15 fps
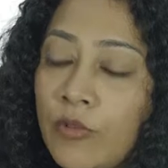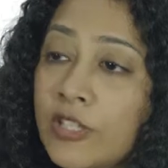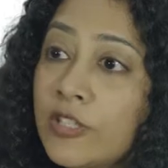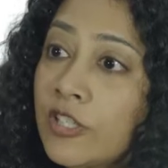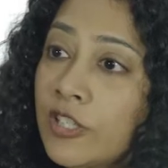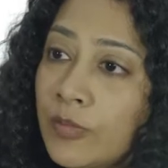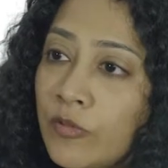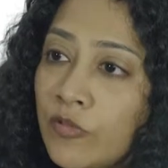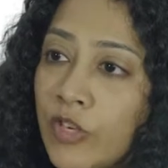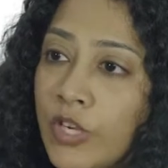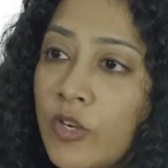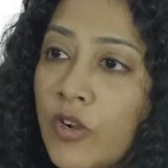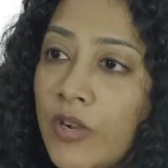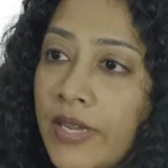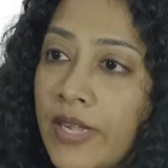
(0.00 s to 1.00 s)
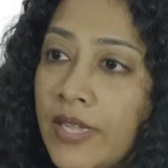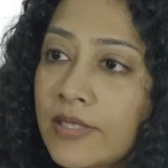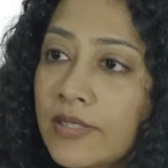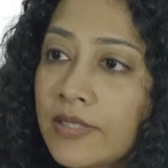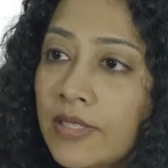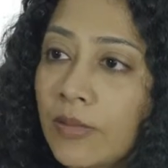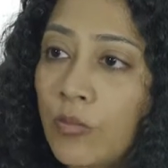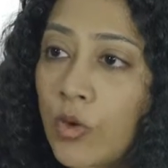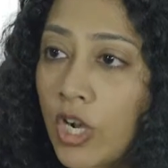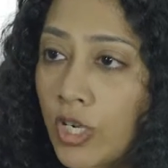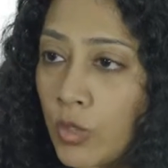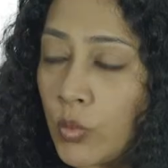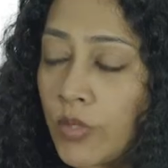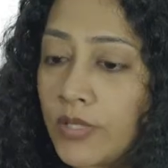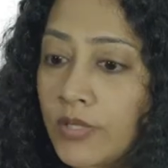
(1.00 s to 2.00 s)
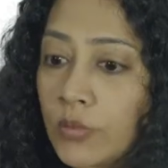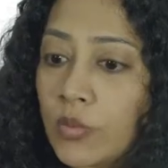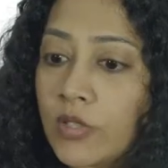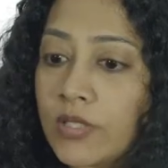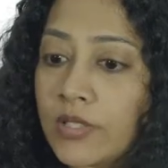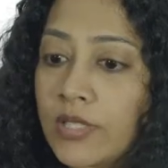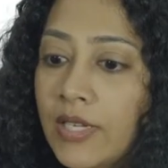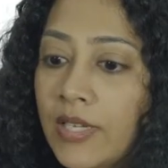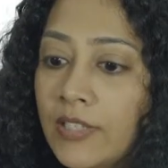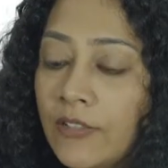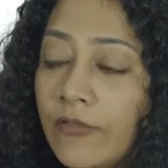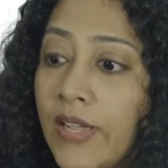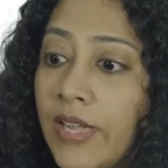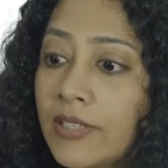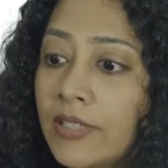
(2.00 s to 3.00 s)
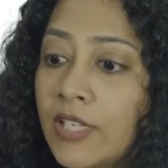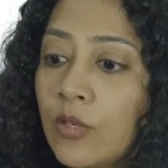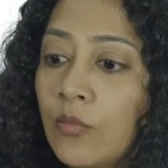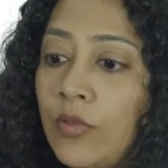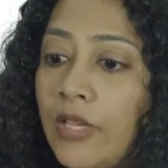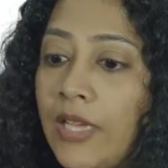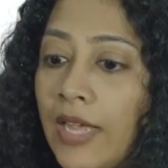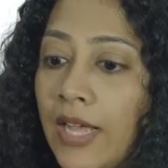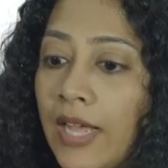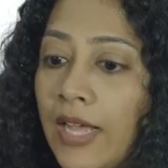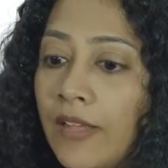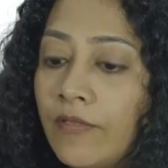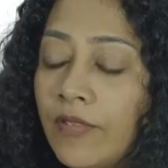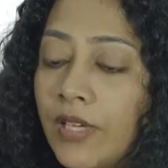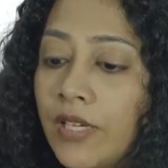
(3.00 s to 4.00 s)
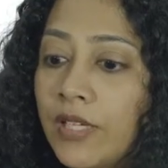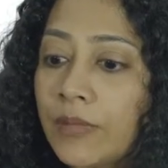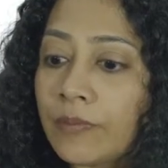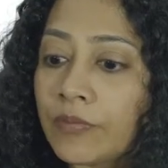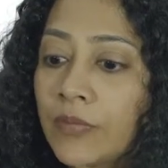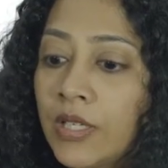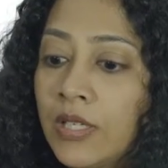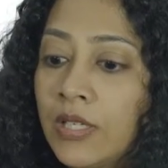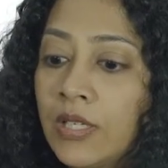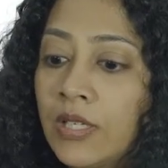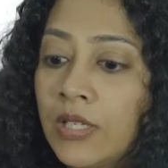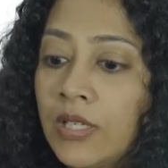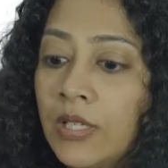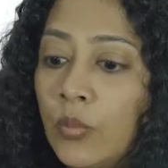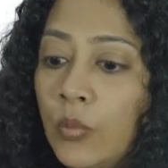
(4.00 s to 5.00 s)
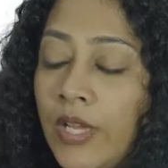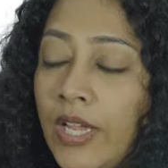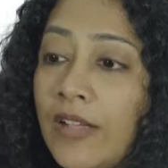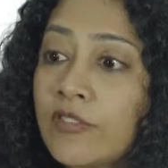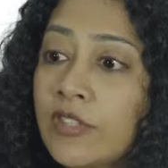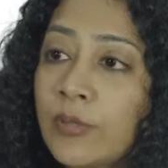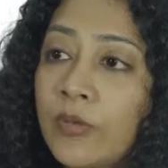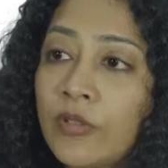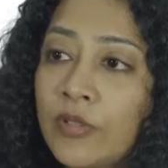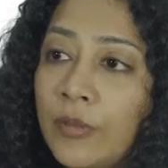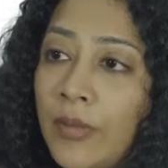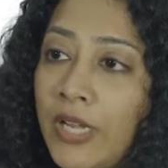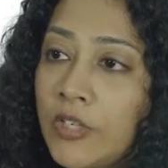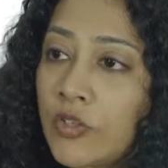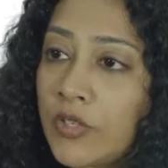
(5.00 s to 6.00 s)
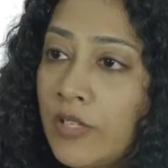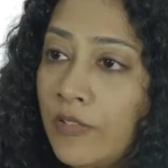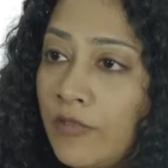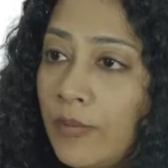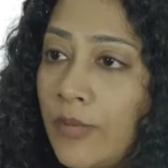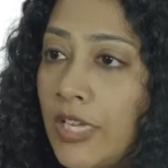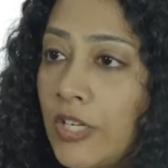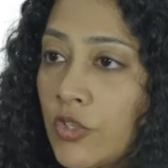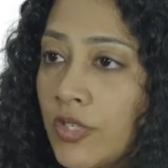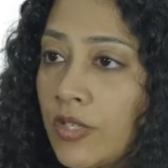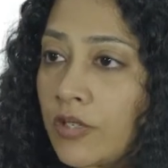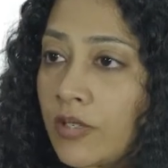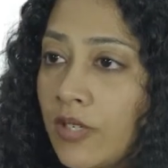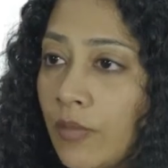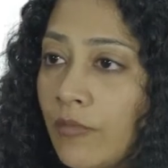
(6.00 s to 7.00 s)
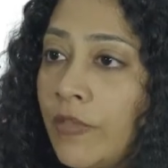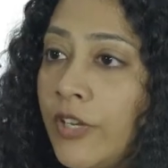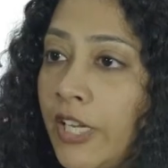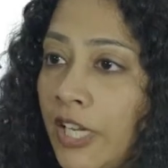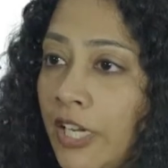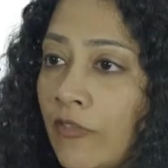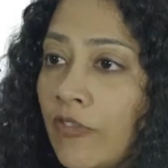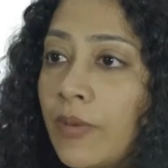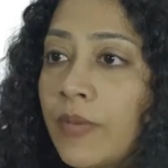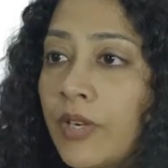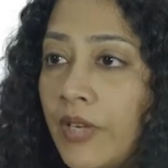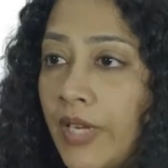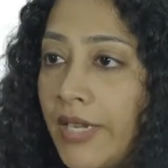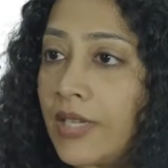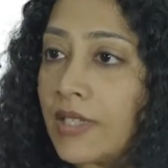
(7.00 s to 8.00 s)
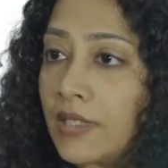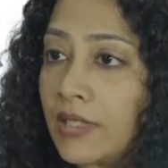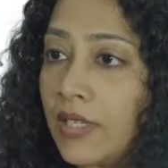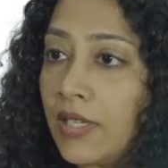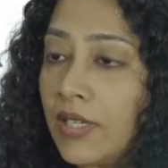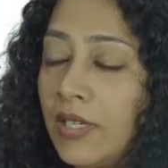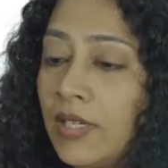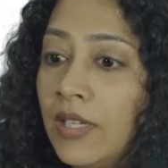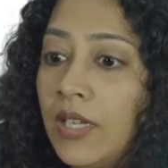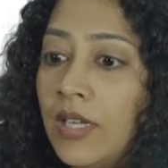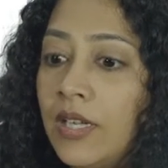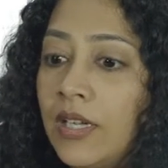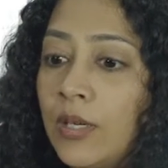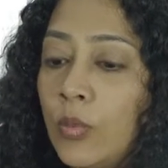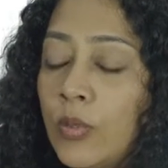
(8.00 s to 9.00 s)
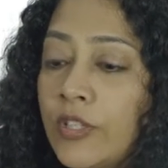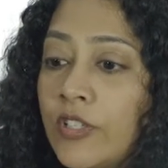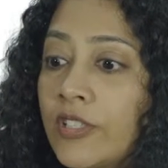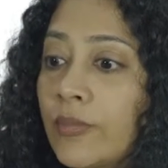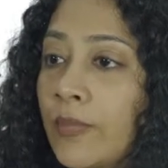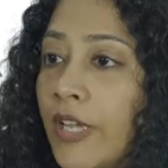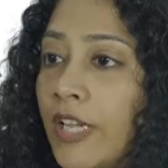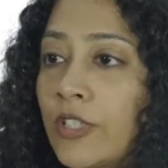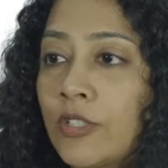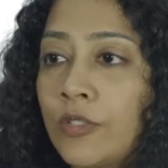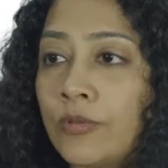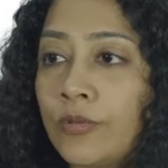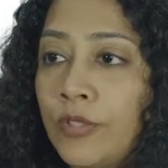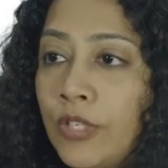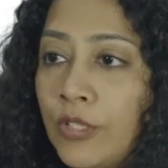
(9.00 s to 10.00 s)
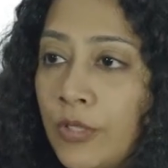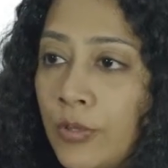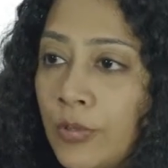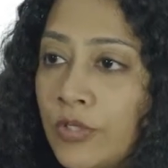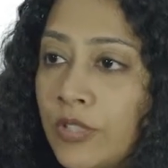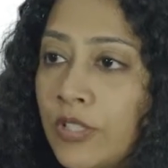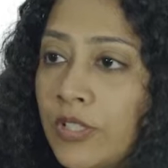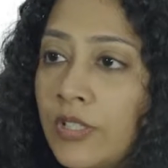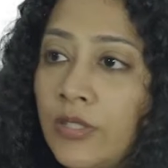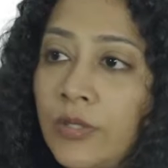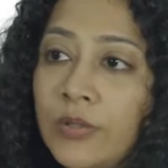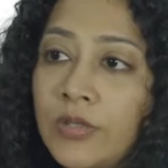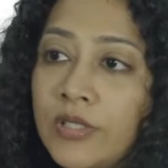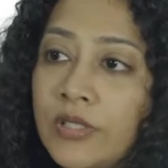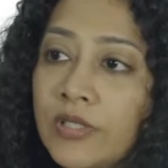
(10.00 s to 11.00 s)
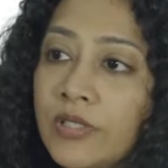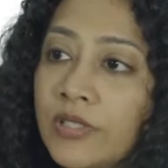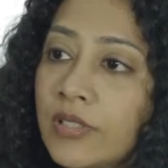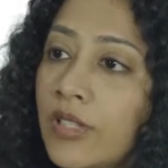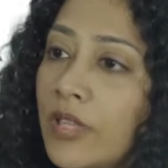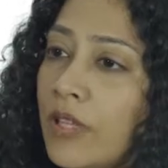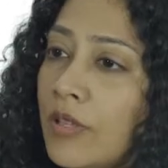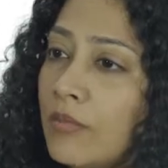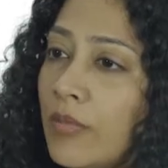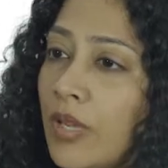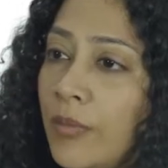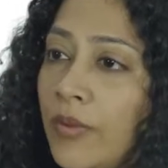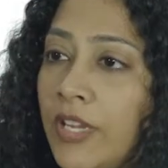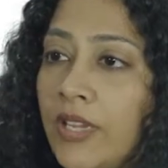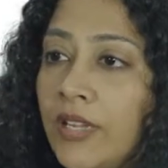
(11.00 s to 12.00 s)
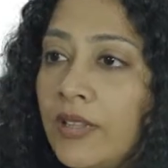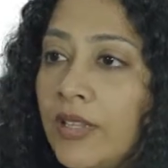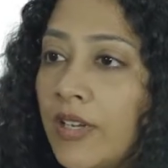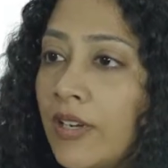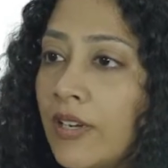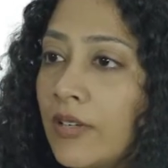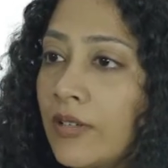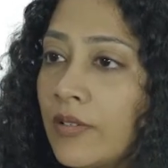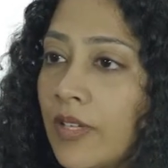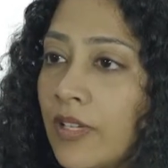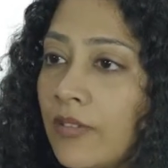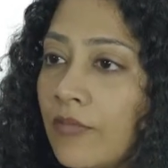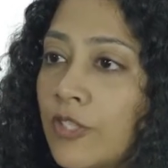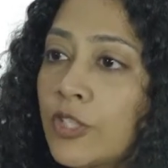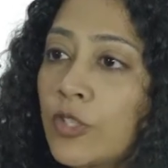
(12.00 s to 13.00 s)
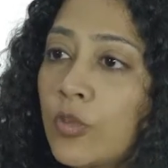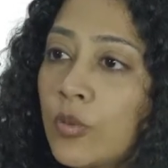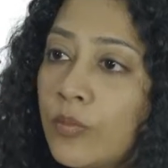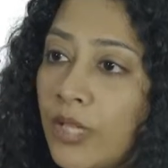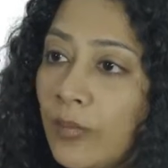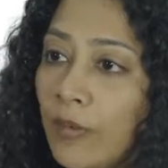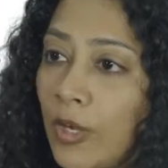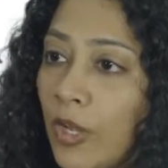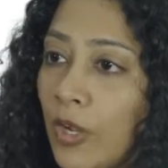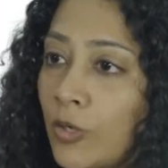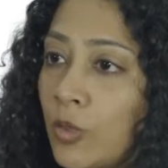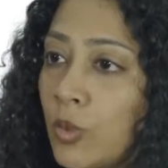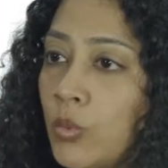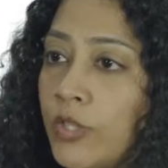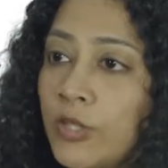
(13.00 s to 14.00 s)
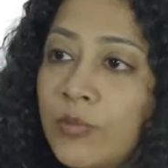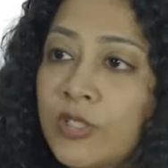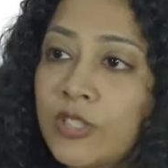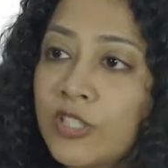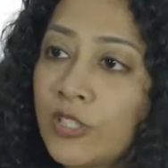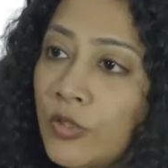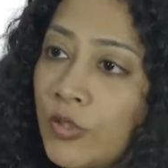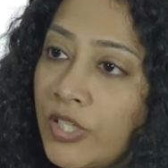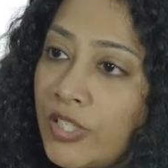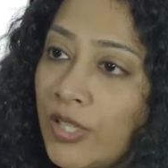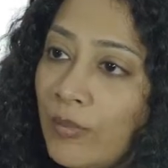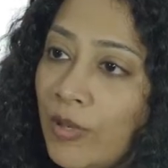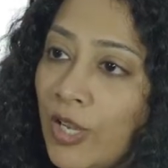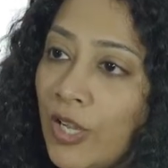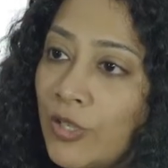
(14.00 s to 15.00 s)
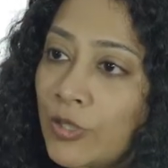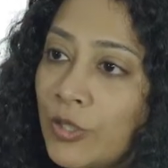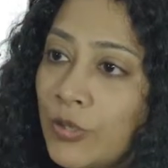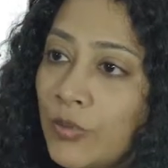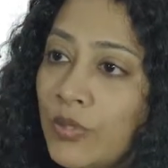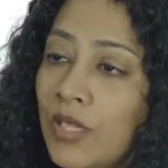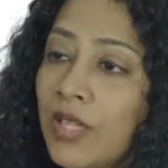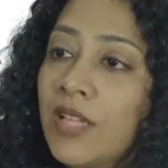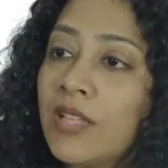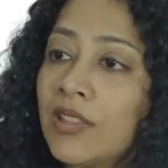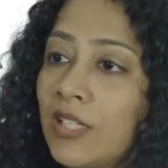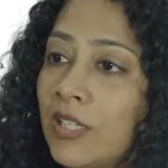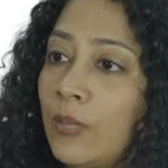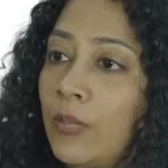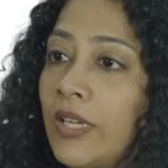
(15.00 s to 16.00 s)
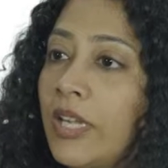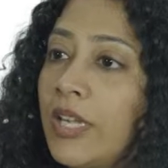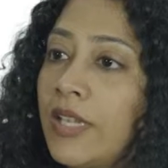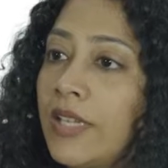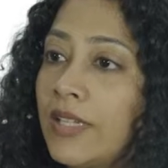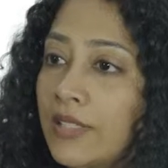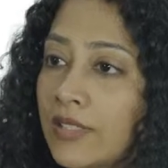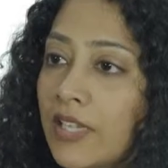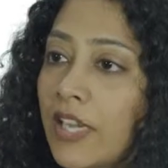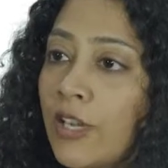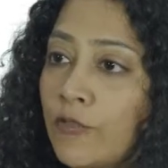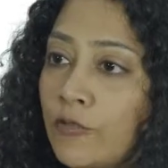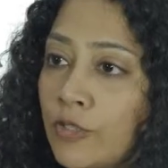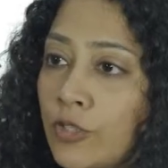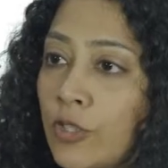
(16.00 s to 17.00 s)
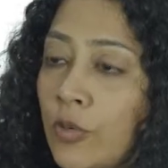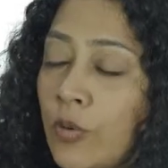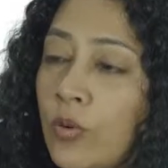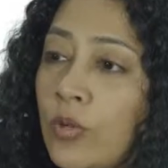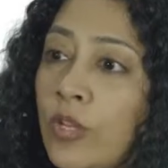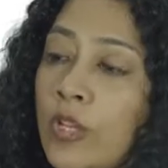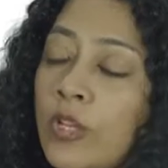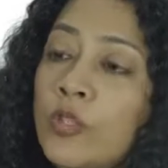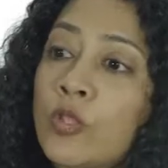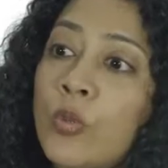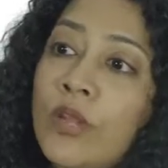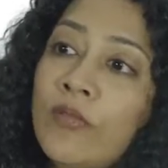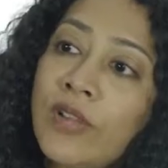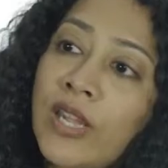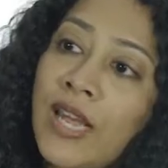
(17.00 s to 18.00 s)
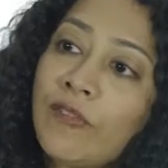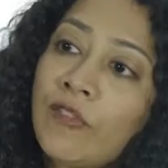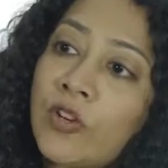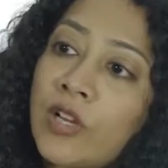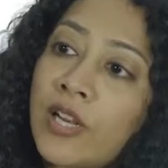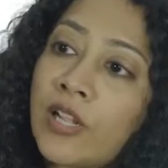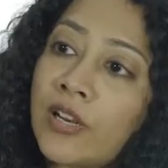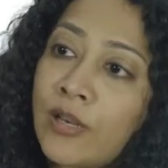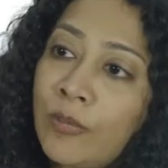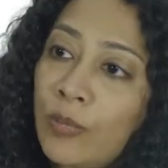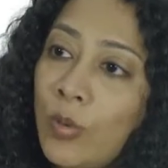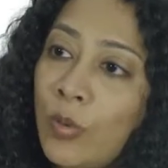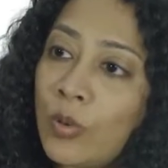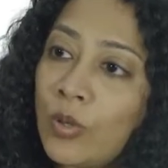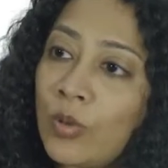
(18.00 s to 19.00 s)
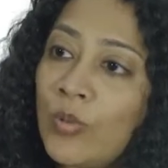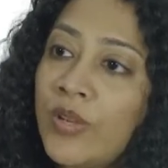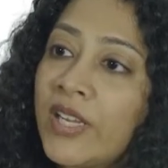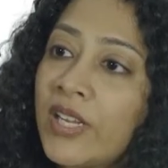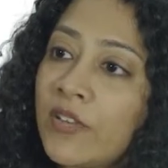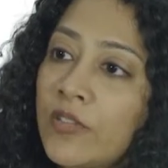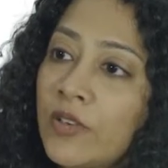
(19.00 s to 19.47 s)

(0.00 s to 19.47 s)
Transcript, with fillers: one system of record has uh, brought to us was uh, the fact that we have um, we have some of the major information come feeding in from our data sync uh, with respect to a user, users, uh, maybe their uh, which group they belong to, which business unit they belong to. That typically is kind of stored. So when we have to run a report, we can